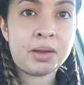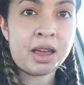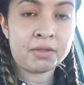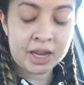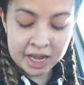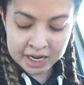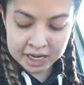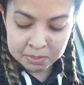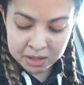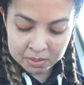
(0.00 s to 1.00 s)
we haven't had
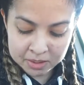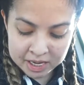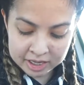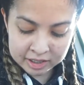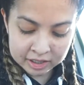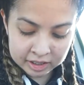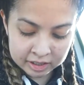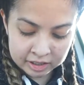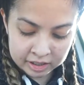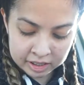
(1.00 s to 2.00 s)
any babies.
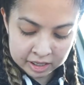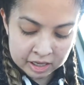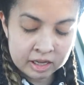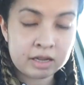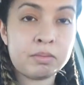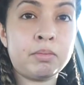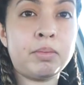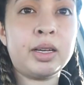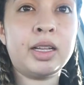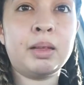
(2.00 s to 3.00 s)

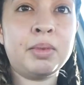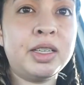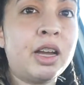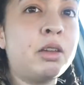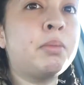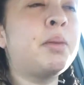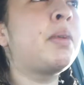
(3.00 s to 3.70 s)
But let me tell you, my